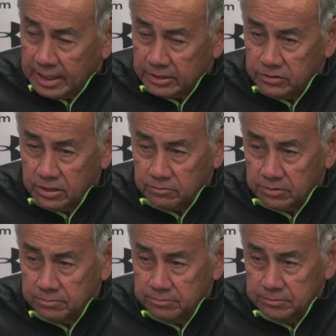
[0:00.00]
I talked
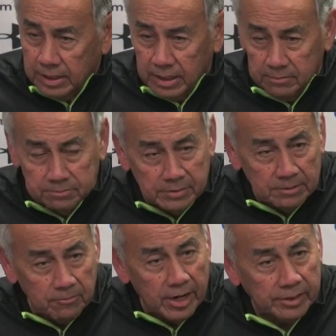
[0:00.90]
with
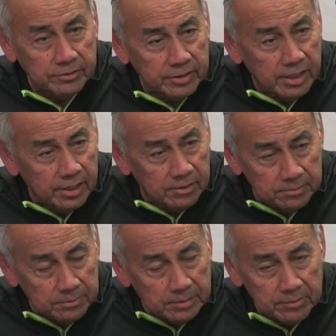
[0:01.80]
Bob Wagner
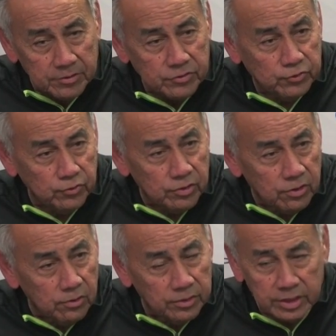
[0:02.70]
a month or so ago,